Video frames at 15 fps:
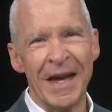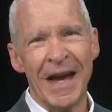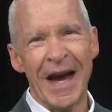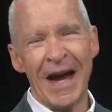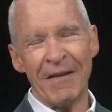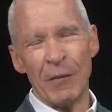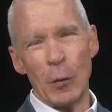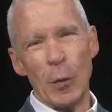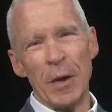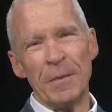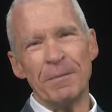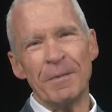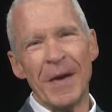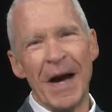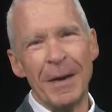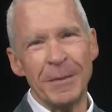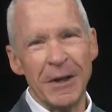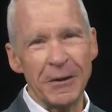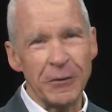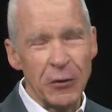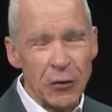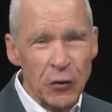Hi, everyone. I'm
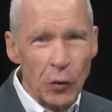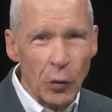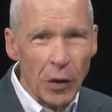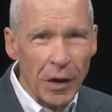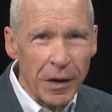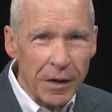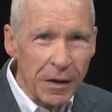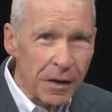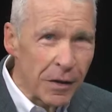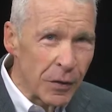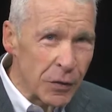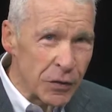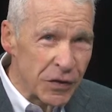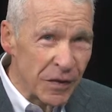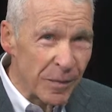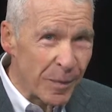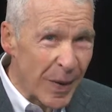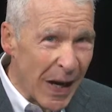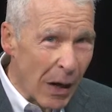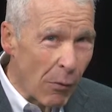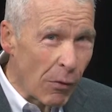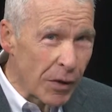Dr. Joel Hunter, host of
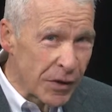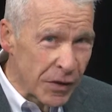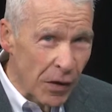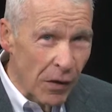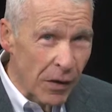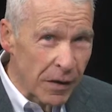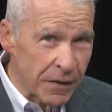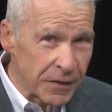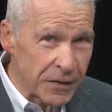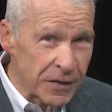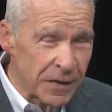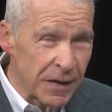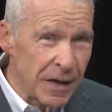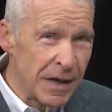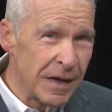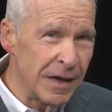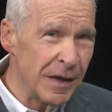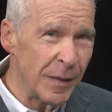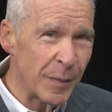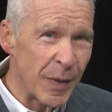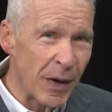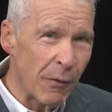Power Talks,
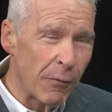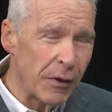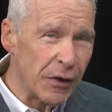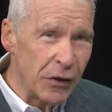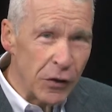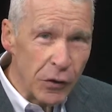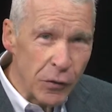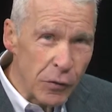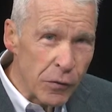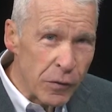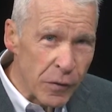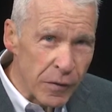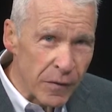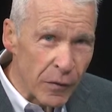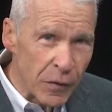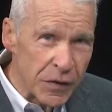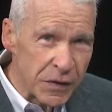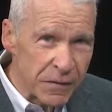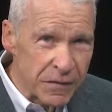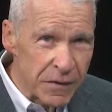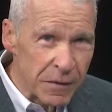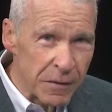empowering you through the voice
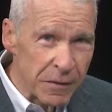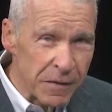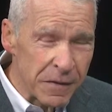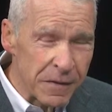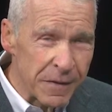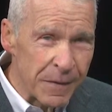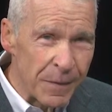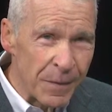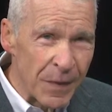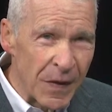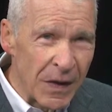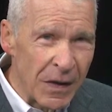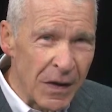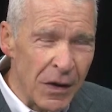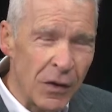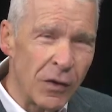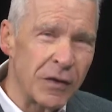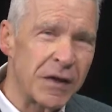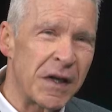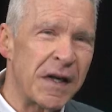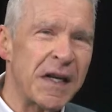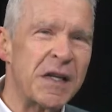of truth. On
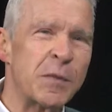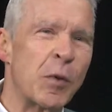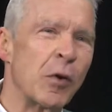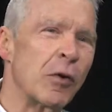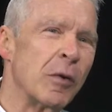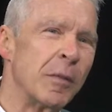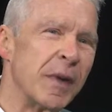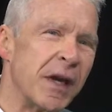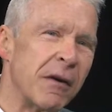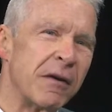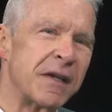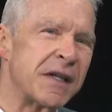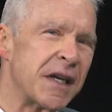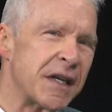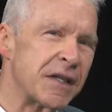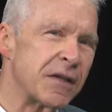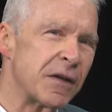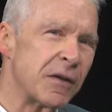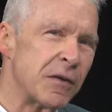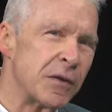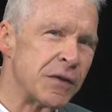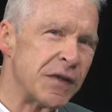today's program, Gary
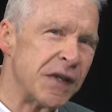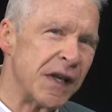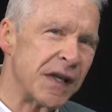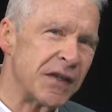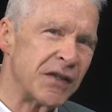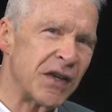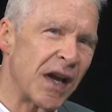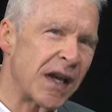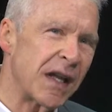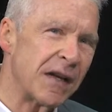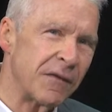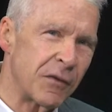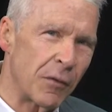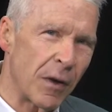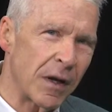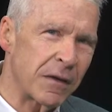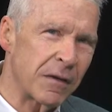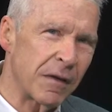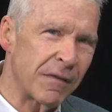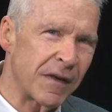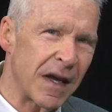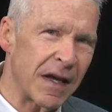Tester, who's the Executive Director
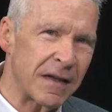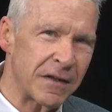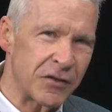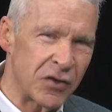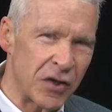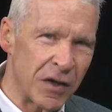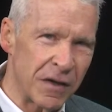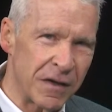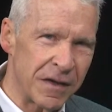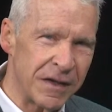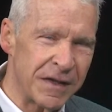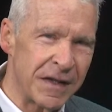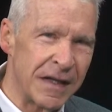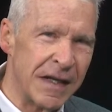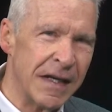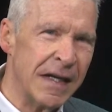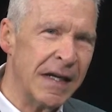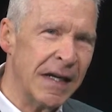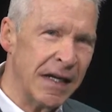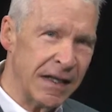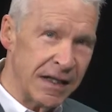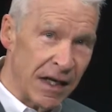of Catholic Charities,
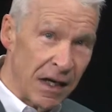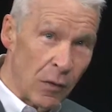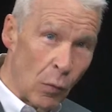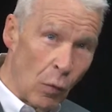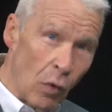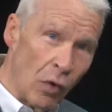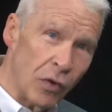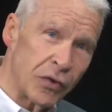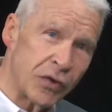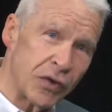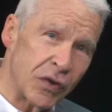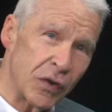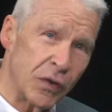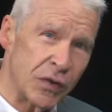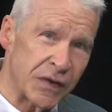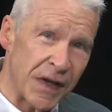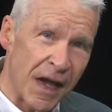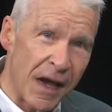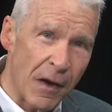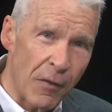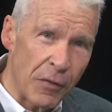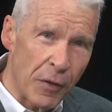and Donna Walsh, who's the
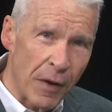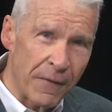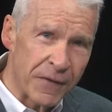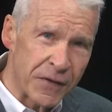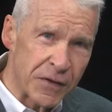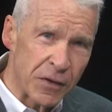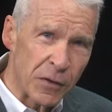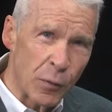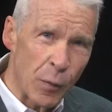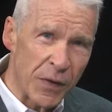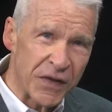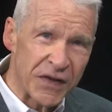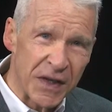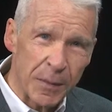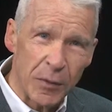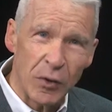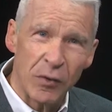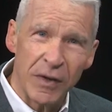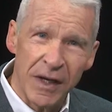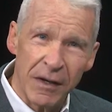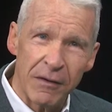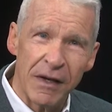Health Officer with Seminole
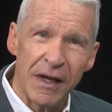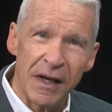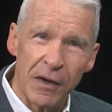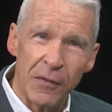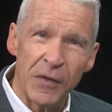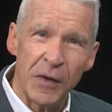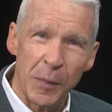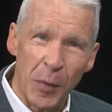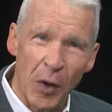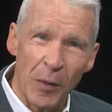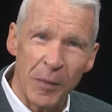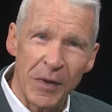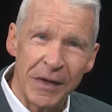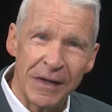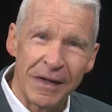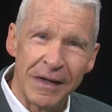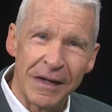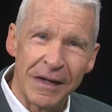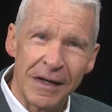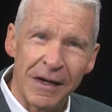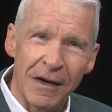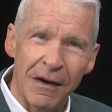County Health Department,
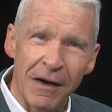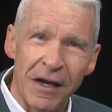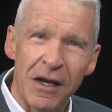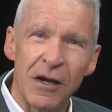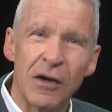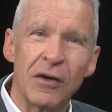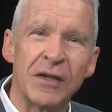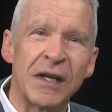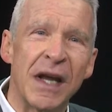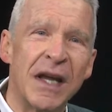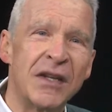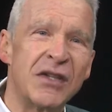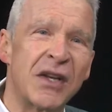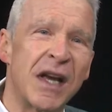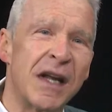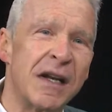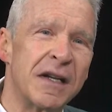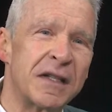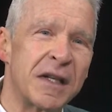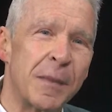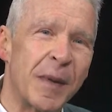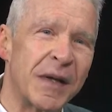are here to educate
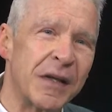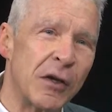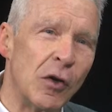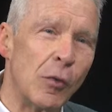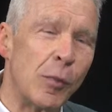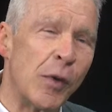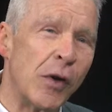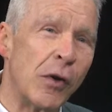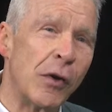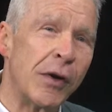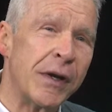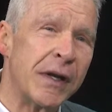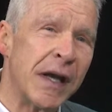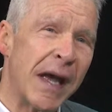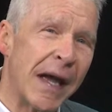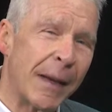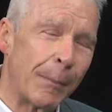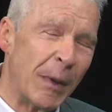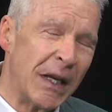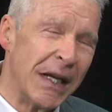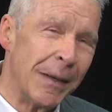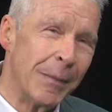us about the opioid
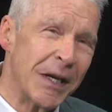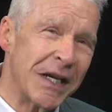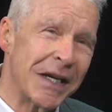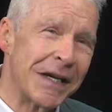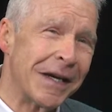epidemic.